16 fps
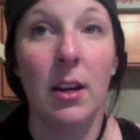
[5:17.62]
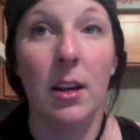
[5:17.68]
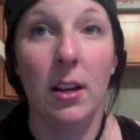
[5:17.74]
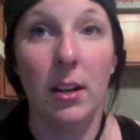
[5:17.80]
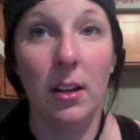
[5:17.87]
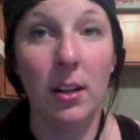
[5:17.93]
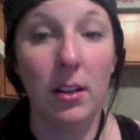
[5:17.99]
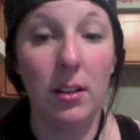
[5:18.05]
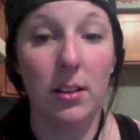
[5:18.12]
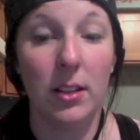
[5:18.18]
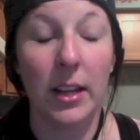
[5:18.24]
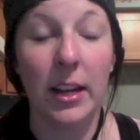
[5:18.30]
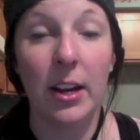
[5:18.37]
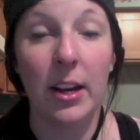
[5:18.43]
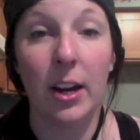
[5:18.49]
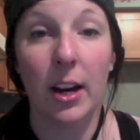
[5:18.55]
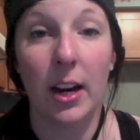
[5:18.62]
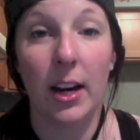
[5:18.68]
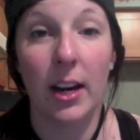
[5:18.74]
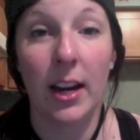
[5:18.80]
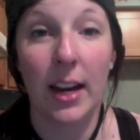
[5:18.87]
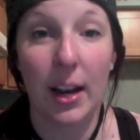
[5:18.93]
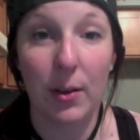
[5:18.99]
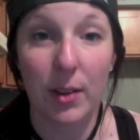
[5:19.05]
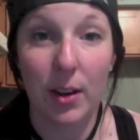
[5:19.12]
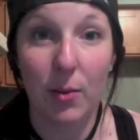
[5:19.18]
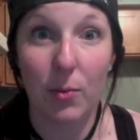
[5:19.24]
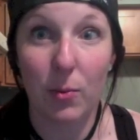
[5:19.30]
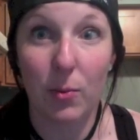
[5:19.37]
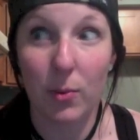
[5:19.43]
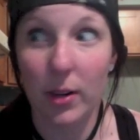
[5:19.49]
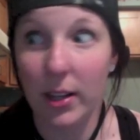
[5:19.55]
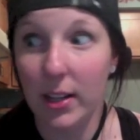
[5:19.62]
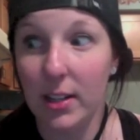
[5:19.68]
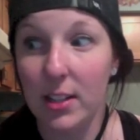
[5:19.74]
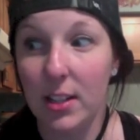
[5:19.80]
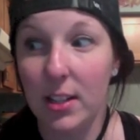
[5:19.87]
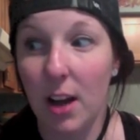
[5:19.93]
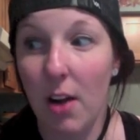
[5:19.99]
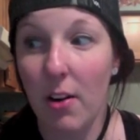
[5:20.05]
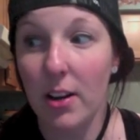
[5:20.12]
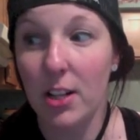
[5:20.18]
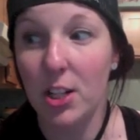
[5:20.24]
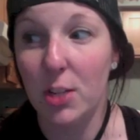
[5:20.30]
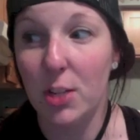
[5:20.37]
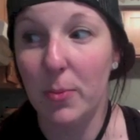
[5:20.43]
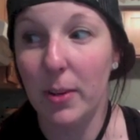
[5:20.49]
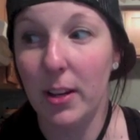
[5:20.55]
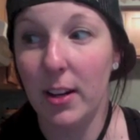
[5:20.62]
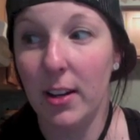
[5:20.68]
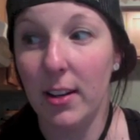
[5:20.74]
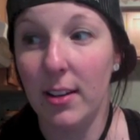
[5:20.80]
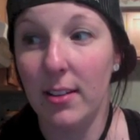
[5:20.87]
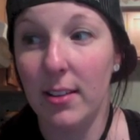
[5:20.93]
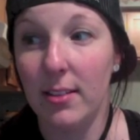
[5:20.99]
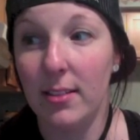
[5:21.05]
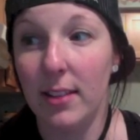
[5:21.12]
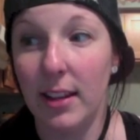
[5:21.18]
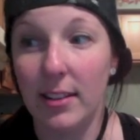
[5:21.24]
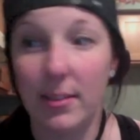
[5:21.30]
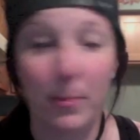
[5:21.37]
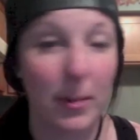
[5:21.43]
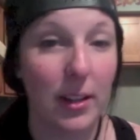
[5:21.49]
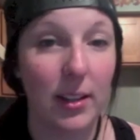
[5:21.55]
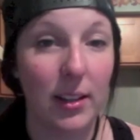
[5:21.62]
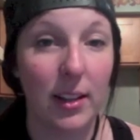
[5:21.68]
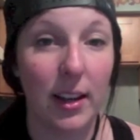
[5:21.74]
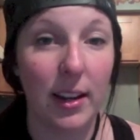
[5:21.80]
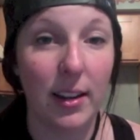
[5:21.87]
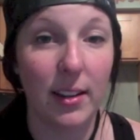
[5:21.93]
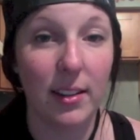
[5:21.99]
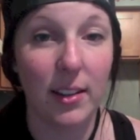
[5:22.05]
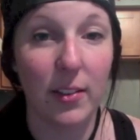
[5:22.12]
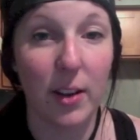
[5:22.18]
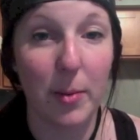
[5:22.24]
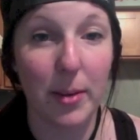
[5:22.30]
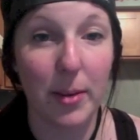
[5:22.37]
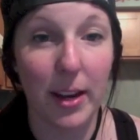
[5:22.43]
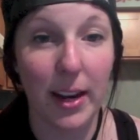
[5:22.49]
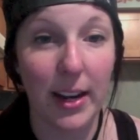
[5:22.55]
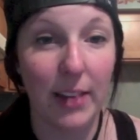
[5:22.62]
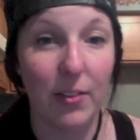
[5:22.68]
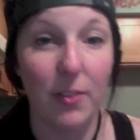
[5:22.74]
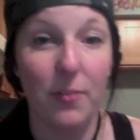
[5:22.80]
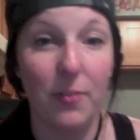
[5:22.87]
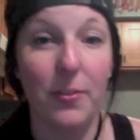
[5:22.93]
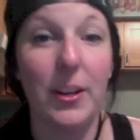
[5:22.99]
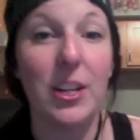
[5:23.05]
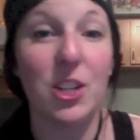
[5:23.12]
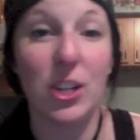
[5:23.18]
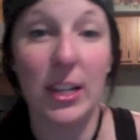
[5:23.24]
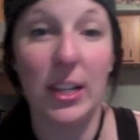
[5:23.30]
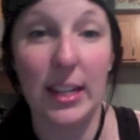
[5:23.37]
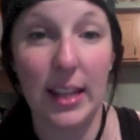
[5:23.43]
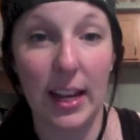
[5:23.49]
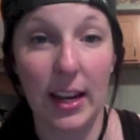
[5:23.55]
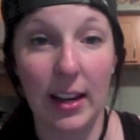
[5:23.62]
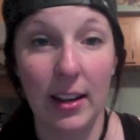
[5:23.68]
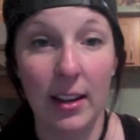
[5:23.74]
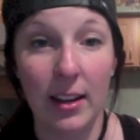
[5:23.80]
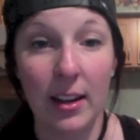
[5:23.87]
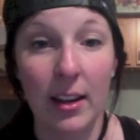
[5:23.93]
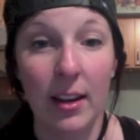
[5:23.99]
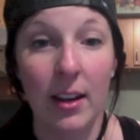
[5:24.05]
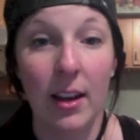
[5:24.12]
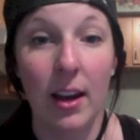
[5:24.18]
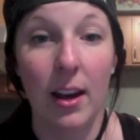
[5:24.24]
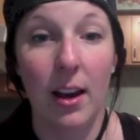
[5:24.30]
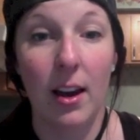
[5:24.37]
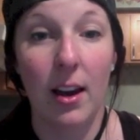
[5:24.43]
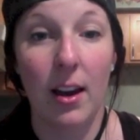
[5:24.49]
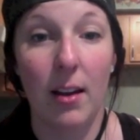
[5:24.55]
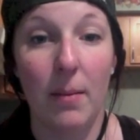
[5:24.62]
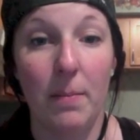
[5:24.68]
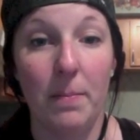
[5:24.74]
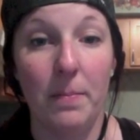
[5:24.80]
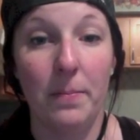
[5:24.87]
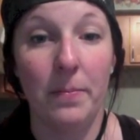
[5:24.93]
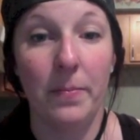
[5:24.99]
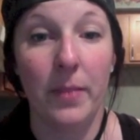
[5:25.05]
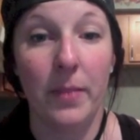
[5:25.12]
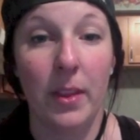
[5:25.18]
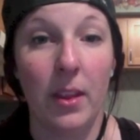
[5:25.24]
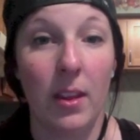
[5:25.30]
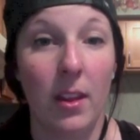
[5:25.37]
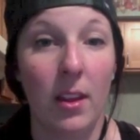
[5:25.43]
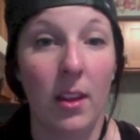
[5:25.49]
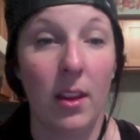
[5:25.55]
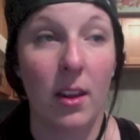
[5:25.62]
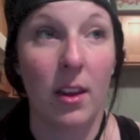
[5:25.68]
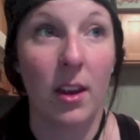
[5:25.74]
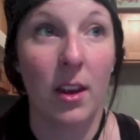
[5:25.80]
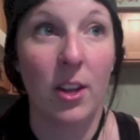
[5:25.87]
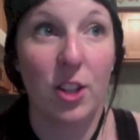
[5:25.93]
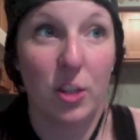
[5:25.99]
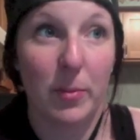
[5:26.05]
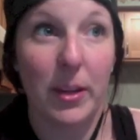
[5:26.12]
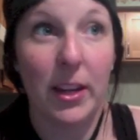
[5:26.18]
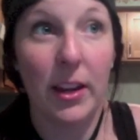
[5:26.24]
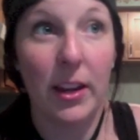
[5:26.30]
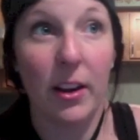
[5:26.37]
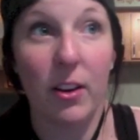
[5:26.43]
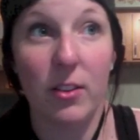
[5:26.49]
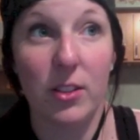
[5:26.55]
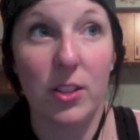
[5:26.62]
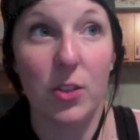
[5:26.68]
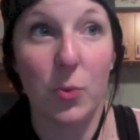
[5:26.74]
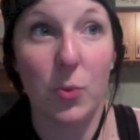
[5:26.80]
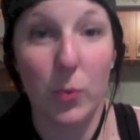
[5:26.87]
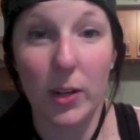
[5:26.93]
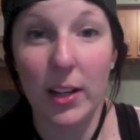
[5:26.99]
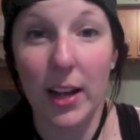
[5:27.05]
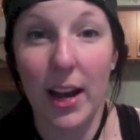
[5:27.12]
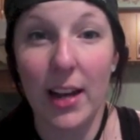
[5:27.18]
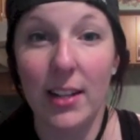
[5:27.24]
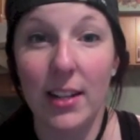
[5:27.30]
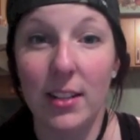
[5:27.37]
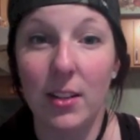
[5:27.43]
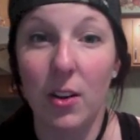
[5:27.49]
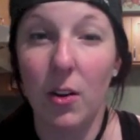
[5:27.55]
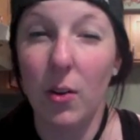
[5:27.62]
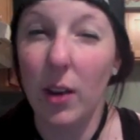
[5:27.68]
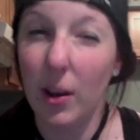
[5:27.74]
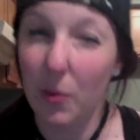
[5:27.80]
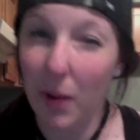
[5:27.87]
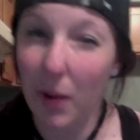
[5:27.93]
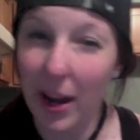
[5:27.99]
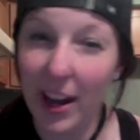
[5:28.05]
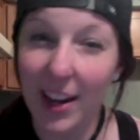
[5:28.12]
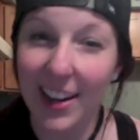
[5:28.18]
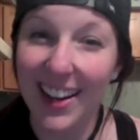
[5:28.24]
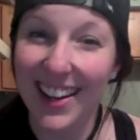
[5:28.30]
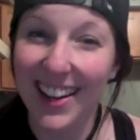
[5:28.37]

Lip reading: linger, and I would get really discouraged because that's me like giving up again. I never finish anything. It took me years to realize, okay, wait,